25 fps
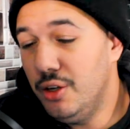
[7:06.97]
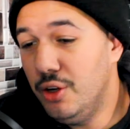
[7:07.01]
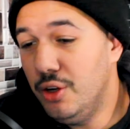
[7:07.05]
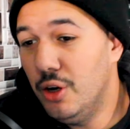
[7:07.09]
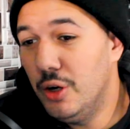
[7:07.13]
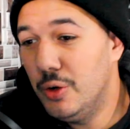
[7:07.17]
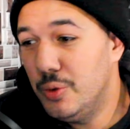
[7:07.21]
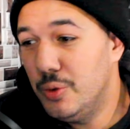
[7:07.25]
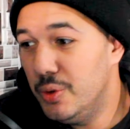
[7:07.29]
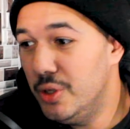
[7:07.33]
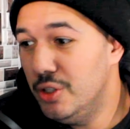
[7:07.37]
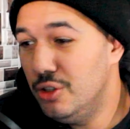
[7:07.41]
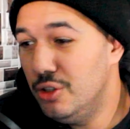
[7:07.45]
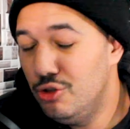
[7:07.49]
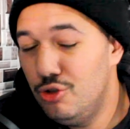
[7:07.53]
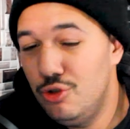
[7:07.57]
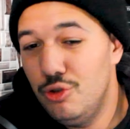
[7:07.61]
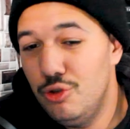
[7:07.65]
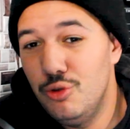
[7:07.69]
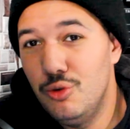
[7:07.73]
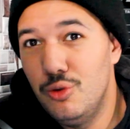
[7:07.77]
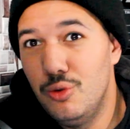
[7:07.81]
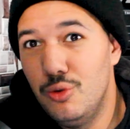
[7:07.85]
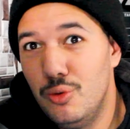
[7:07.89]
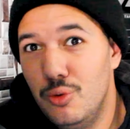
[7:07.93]
going
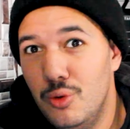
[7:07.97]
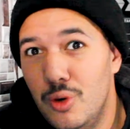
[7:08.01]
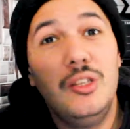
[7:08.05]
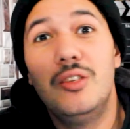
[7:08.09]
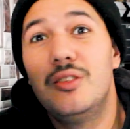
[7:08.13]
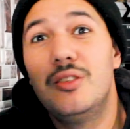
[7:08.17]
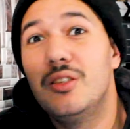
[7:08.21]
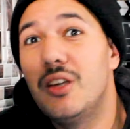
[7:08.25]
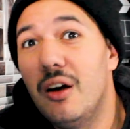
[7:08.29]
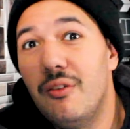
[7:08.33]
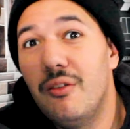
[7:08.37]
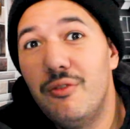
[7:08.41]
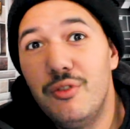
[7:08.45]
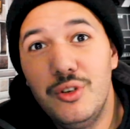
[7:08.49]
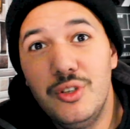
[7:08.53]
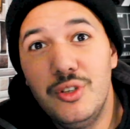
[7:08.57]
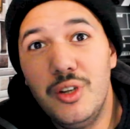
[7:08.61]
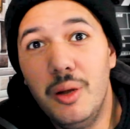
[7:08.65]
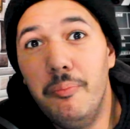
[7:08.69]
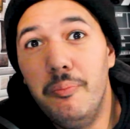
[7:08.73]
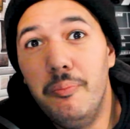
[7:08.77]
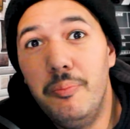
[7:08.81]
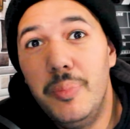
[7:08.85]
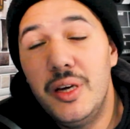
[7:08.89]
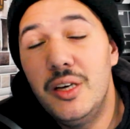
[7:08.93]
to discover
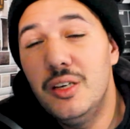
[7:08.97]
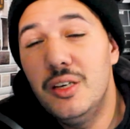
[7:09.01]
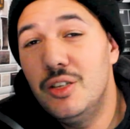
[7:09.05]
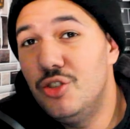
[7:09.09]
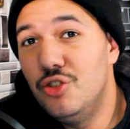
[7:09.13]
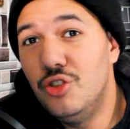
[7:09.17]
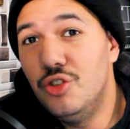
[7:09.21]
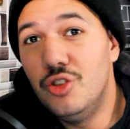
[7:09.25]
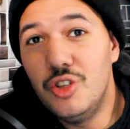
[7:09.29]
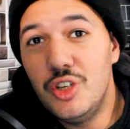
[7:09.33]
the biggest